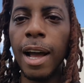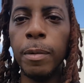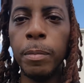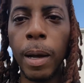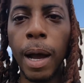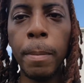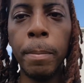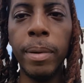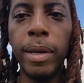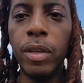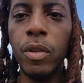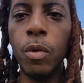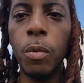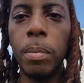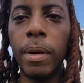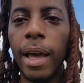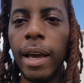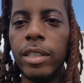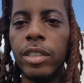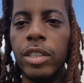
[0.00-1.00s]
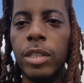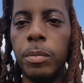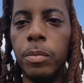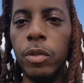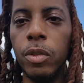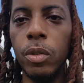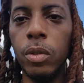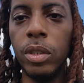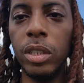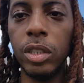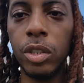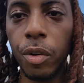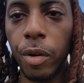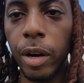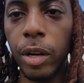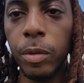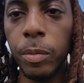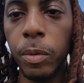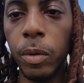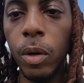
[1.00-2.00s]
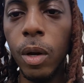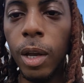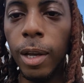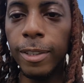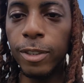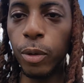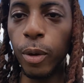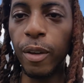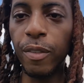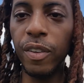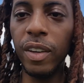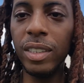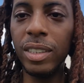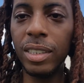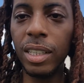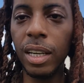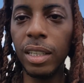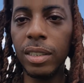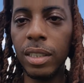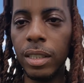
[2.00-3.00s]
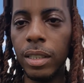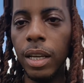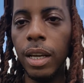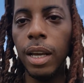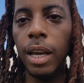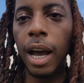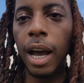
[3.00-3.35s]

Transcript: I've, I've been you Black Sheep News is credible. So if he says it,